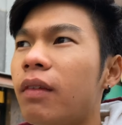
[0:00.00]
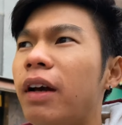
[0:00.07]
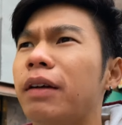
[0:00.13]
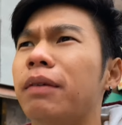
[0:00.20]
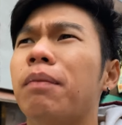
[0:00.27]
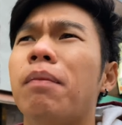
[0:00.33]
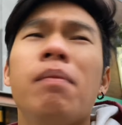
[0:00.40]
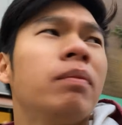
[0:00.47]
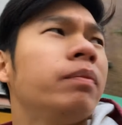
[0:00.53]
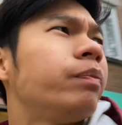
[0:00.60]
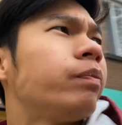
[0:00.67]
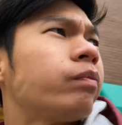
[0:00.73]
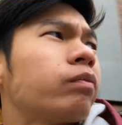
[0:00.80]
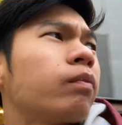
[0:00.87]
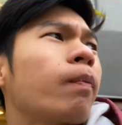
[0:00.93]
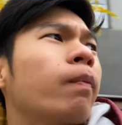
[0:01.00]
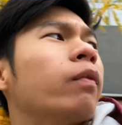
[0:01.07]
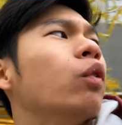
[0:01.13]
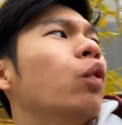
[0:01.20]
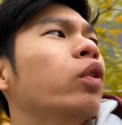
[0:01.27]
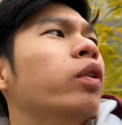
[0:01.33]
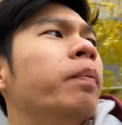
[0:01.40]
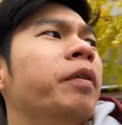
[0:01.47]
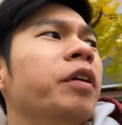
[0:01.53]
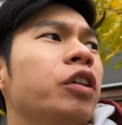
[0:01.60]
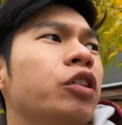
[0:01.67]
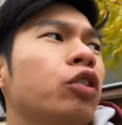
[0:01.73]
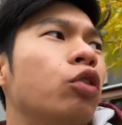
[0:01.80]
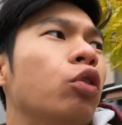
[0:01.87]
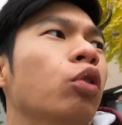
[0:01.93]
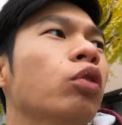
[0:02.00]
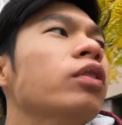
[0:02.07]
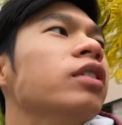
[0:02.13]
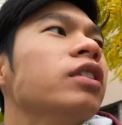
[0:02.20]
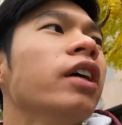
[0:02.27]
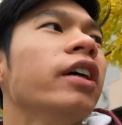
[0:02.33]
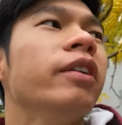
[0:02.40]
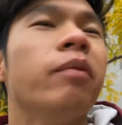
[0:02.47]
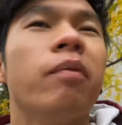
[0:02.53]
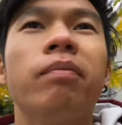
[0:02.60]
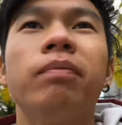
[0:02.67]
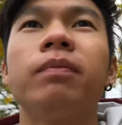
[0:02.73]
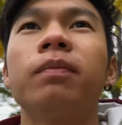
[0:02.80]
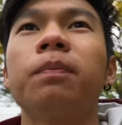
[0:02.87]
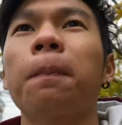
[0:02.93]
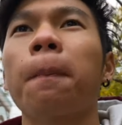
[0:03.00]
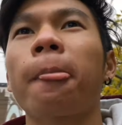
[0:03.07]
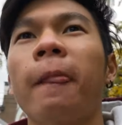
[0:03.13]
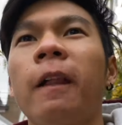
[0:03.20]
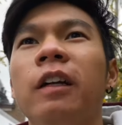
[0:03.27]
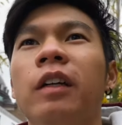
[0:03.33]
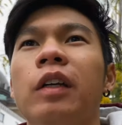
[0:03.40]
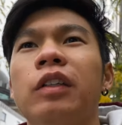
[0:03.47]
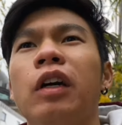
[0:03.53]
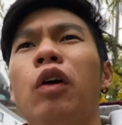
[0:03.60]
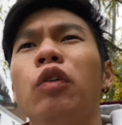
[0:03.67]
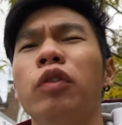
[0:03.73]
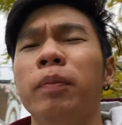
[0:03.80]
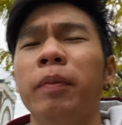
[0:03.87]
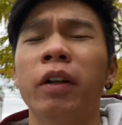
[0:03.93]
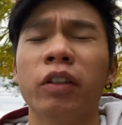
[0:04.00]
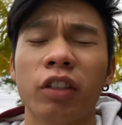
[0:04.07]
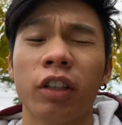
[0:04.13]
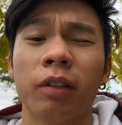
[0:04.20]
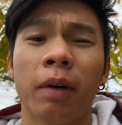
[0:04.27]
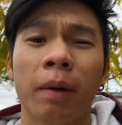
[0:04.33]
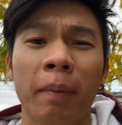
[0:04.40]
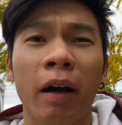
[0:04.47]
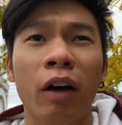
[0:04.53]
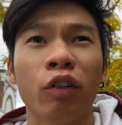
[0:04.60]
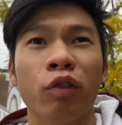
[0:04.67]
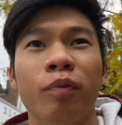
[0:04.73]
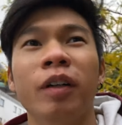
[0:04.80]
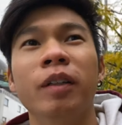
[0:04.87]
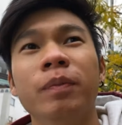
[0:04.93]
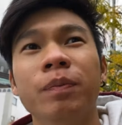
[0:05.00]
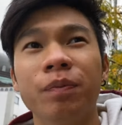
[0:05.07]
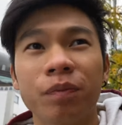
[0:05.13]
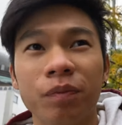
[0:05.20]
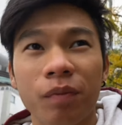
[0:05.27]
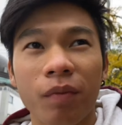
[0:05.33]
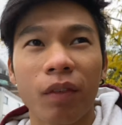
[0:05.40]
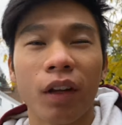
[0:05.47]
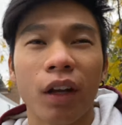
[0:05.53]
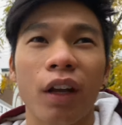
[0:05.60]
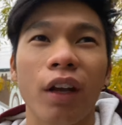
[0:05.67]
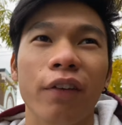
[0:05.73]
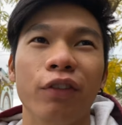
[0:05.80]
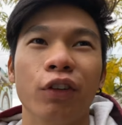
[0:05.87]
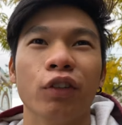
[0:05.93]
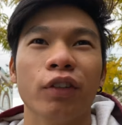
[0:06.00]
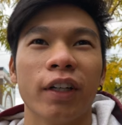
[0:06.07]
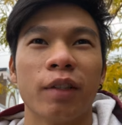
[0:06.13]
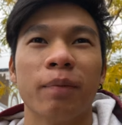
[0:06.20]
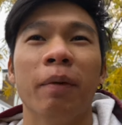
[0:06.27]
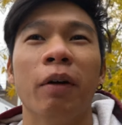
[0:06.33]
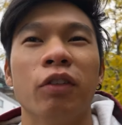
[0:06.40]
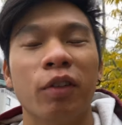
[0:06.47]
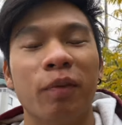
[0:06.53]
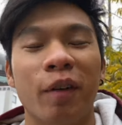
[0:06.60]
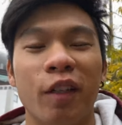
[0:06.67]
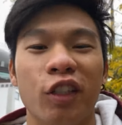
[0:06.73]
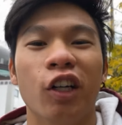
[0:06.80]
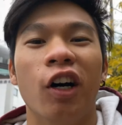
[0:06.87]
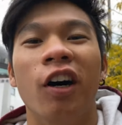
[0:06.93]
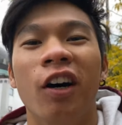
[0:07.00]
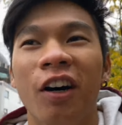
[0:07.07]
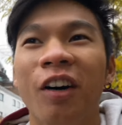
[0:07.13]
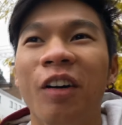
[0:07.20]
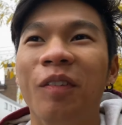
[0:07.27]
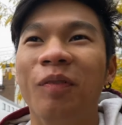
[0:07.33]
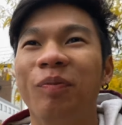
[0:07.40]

And with it being so cold inside, it's not only melting in my mouth, but it feels like it's melting my jaw.